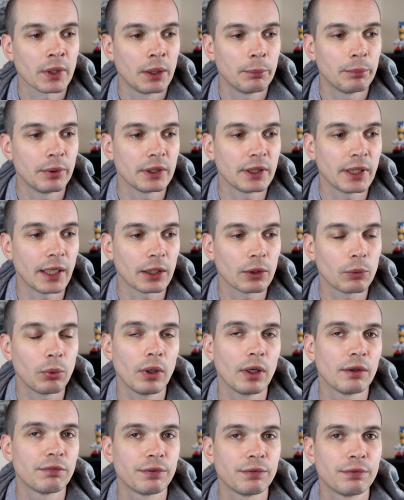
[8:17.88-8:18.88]
But yeah,
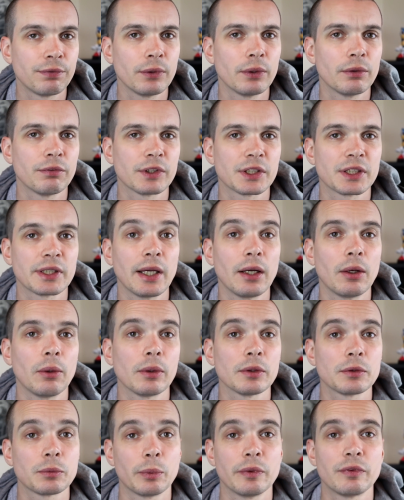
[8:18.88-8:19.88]
quite a few of us there. I
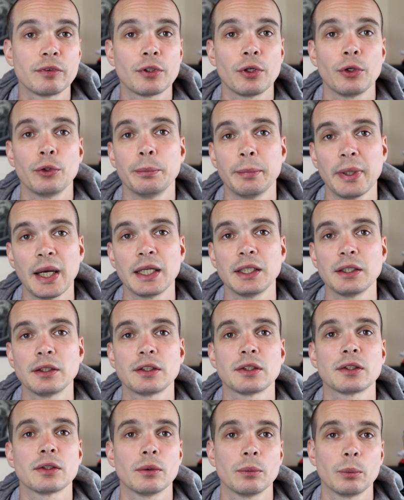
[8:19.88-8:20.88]
was with 2
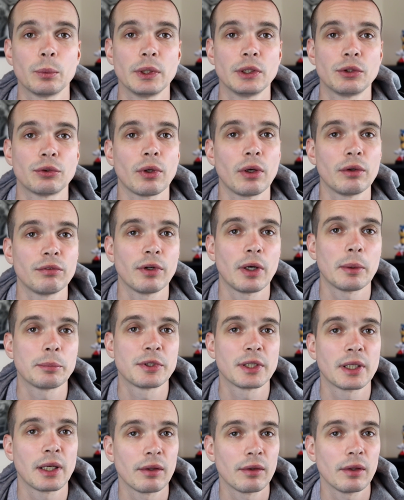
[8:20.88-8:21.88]
mates that we drove up
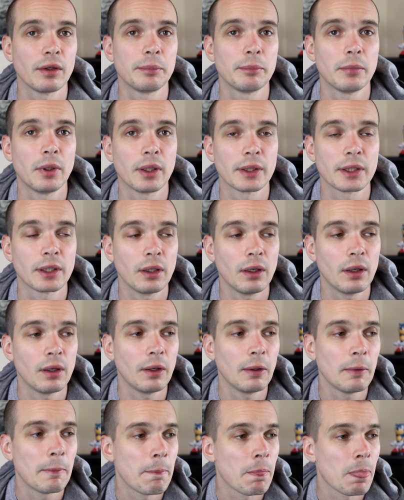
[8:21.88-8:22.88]
together in my
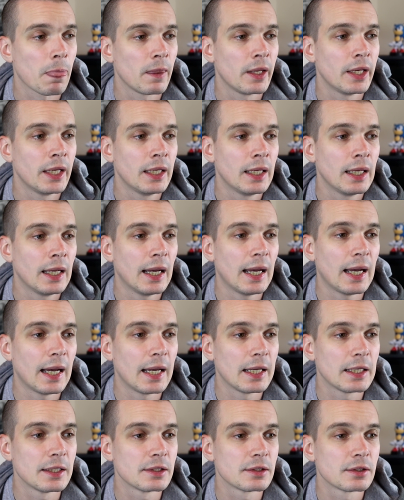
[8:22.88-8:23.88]
car,
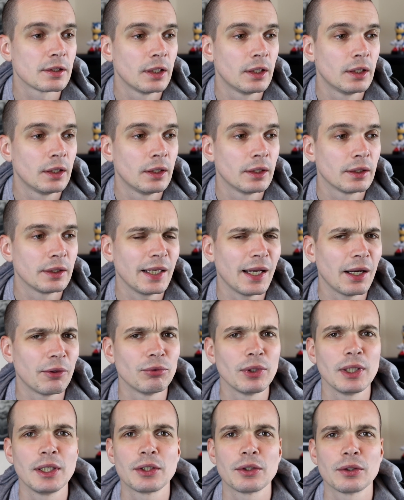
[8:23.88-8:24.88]
and yeah,
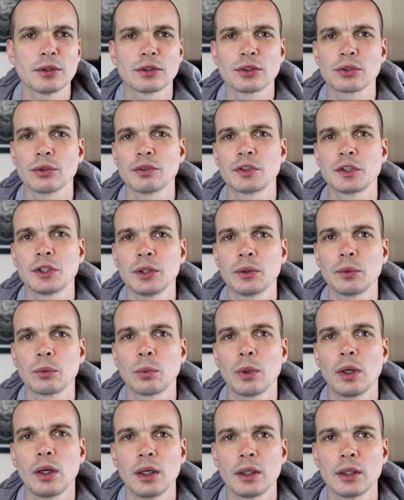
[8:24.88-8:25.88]
really good, sort of chilled
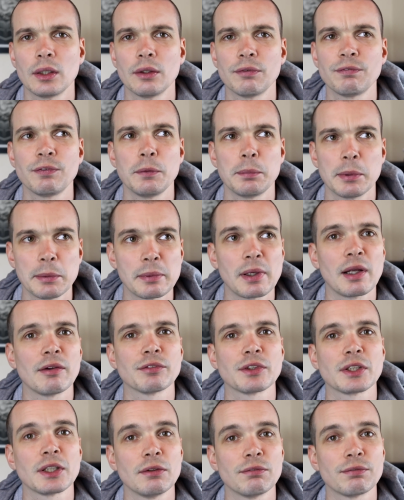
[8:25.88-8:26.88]
one. A few people I
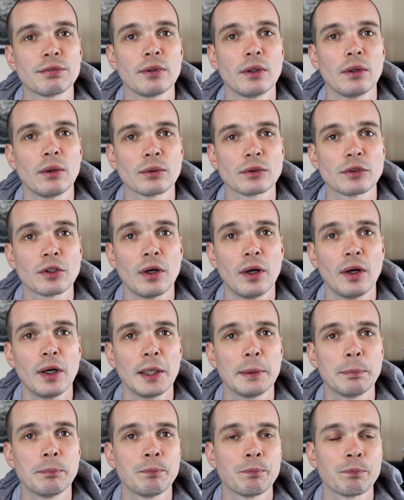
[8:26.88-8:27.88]
haven't seen for a long
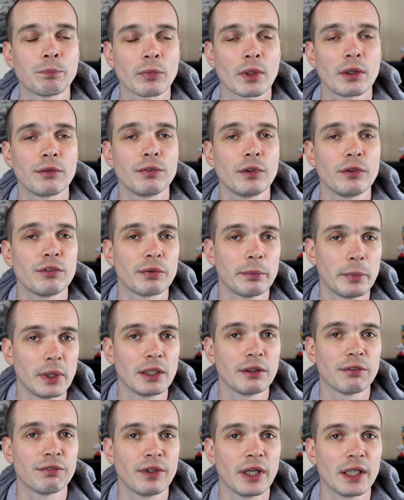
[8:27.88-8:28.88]
time, a few
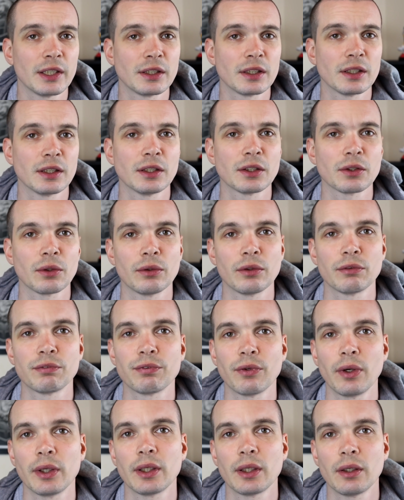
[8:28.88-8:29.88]
familiar faces on the
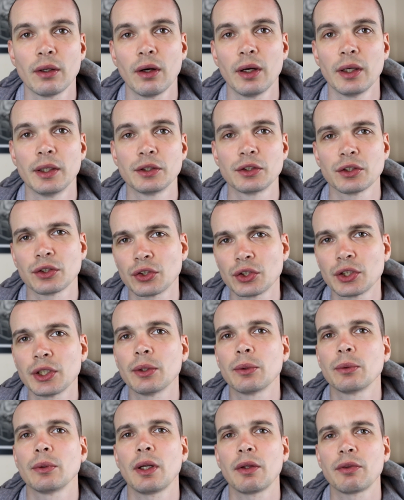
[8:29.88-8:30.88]
Friday night, and just
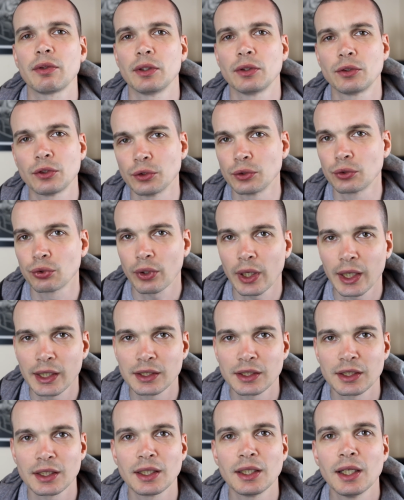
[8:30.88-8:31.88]
chilled, nothing too
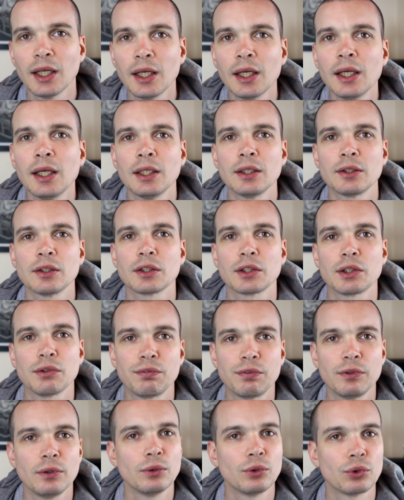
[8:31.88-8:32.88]
crazy, just a
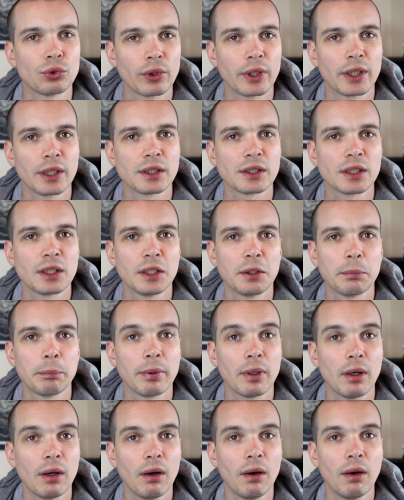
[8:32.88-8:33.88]
few drinks in the
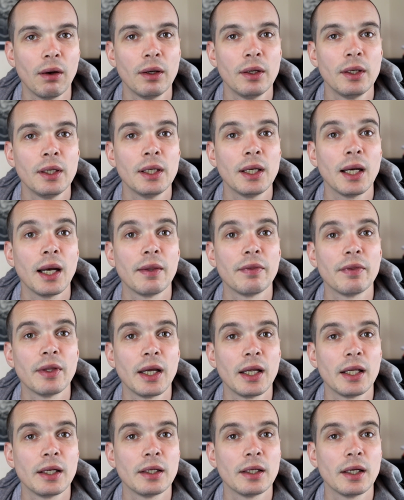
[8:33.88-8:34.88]
bar, and
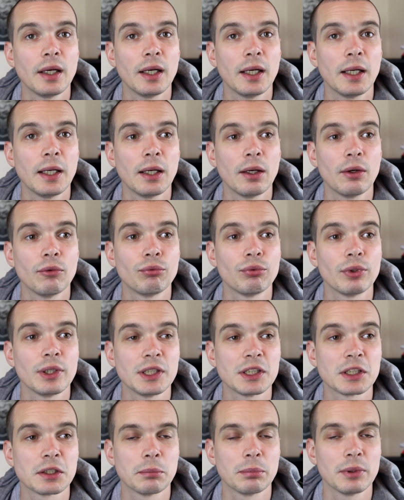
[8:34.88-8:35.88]
then a
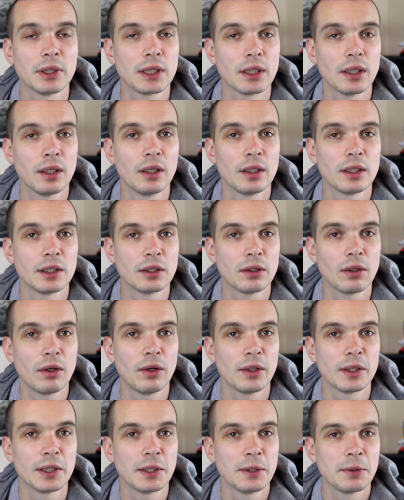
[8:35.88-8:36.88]
reasonably early
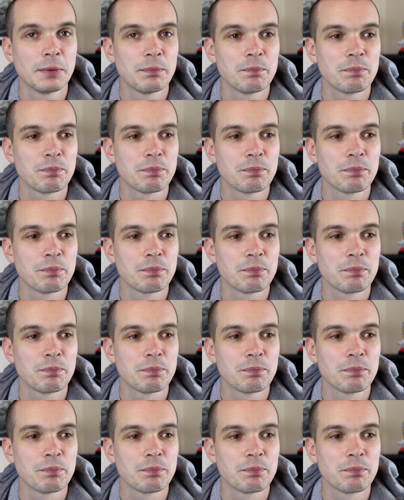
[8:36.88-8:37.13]
night.